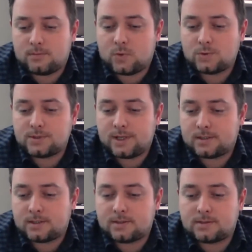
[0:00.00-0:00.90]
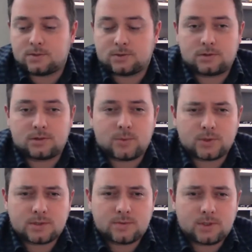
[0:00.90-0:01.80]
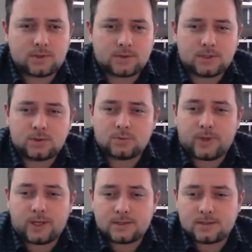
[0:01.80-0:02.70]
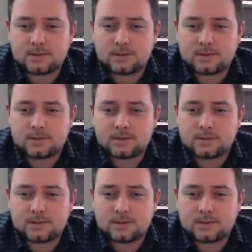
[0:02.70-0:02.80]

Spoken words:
most likely it's not possible. You need to pass.